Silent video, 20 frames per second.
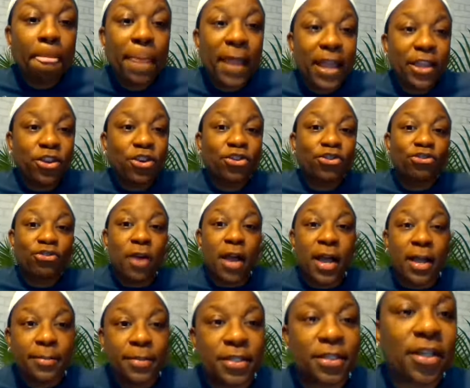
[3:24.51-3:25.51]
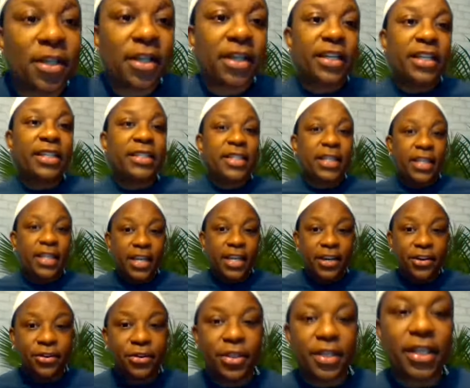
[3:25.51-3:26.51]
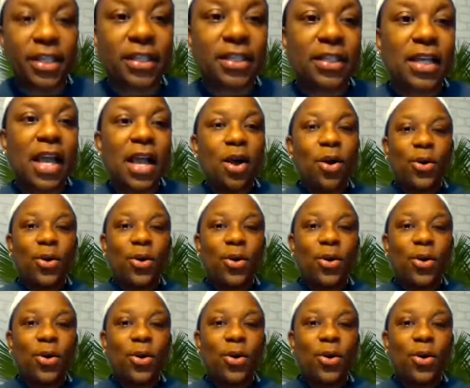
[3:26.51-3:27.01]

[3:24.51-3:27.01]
in your tribe is going to need to hear this.